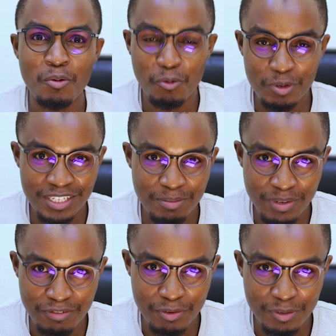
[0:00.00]
What's
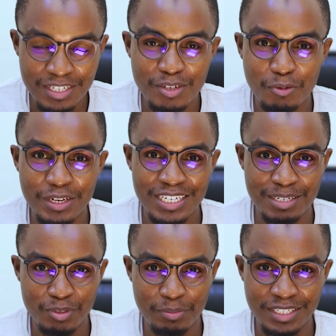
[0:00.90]
up everyone?
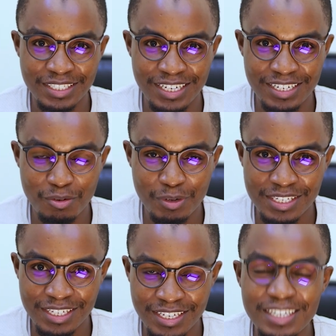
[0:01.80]
Welcome to my channel
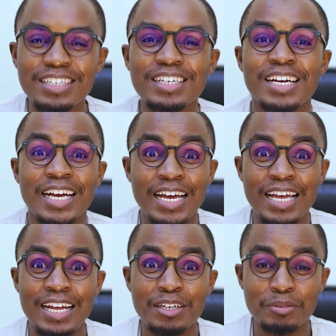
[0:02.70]
once again.
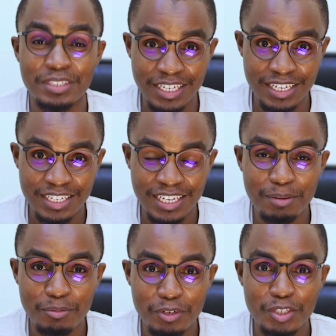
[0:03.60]
Today
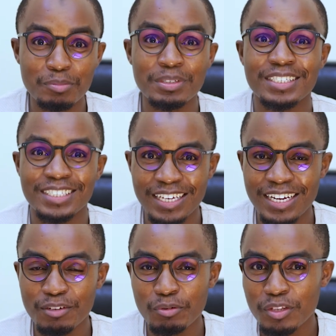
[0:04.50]
I'm going to be
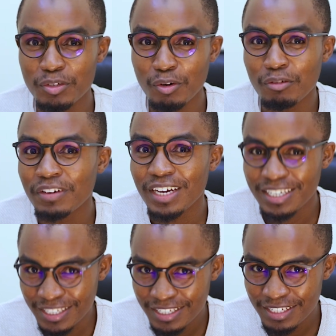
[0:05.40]
sharing with you over a
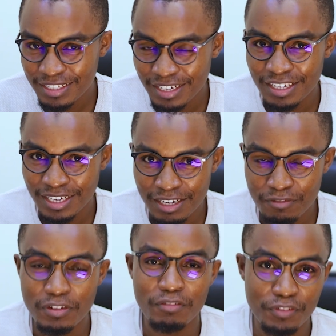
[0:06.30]
decade and a
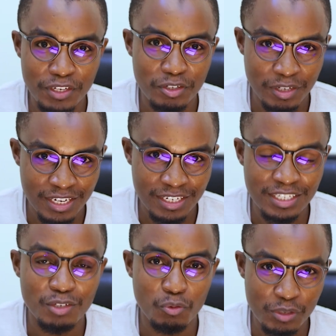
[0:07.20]
half video
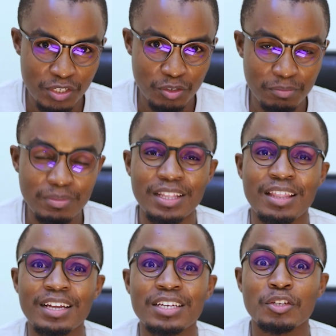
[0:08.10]
editing wisdom
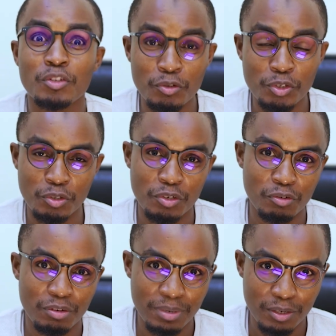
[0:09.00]
that you should
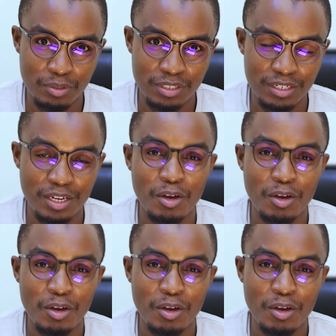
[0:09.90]
know about.